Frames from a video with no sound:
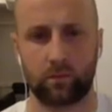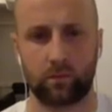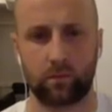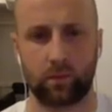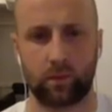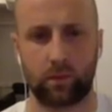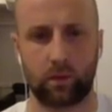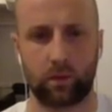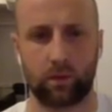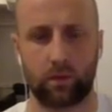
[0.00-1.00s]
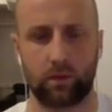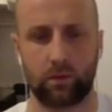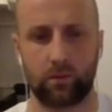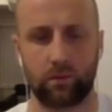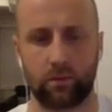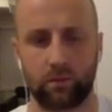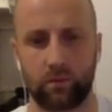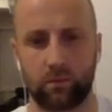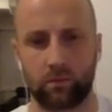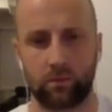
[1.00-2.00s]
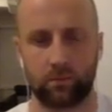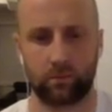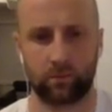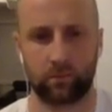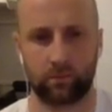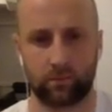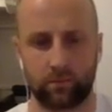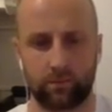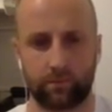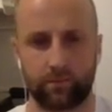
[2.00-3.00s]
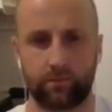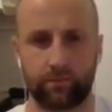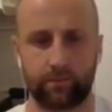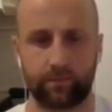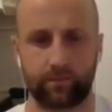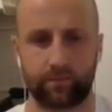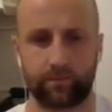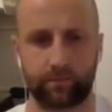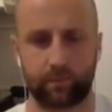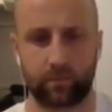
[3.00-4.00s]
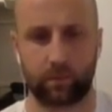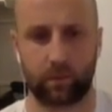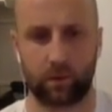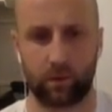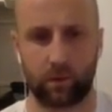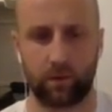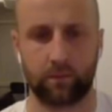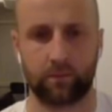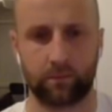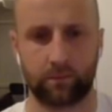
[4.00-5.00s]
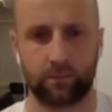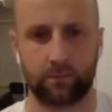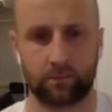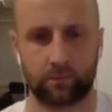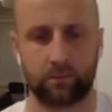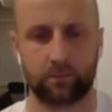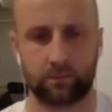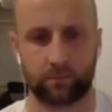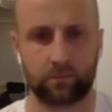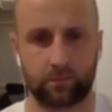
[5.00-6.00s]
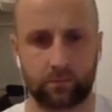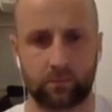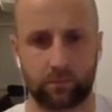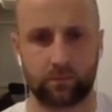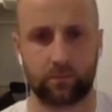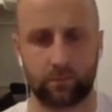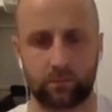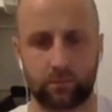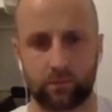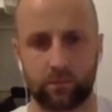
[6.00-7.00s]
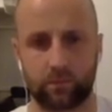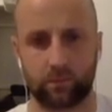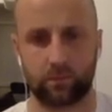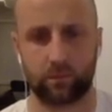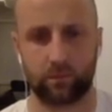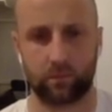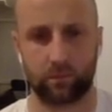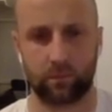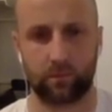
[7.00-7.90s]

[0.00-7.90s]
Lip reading: (not speaking)